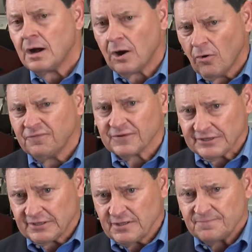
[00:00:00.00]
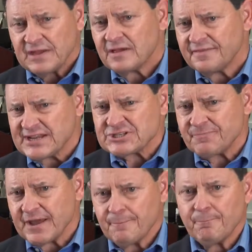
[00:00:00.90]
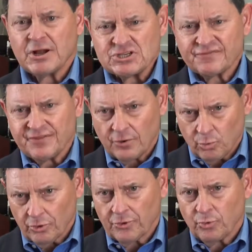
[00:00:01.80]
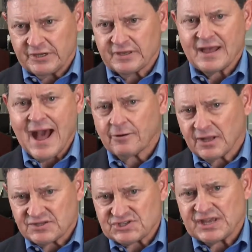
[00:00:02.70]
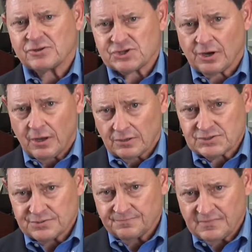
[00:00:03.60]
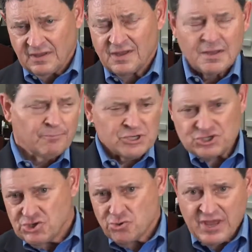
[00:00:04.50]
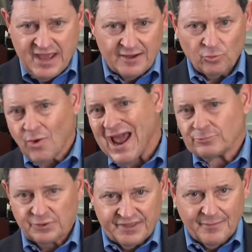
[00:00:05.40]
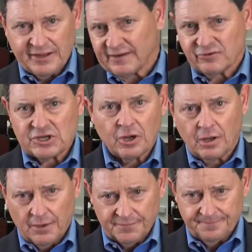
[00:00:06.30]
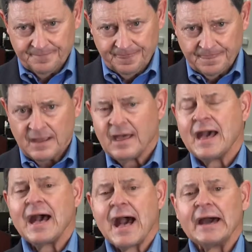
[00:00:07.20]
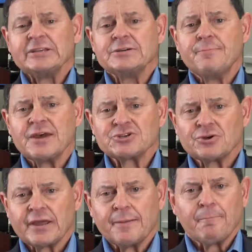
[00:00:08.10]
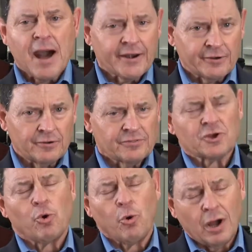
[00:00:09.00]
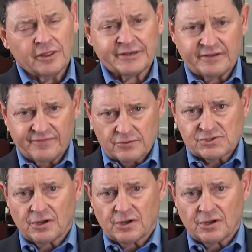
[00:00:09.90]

Hopefully, they spend much of their work week out on sales calls, but you can't ride with them on every call. How do you measure and monitor the quality of those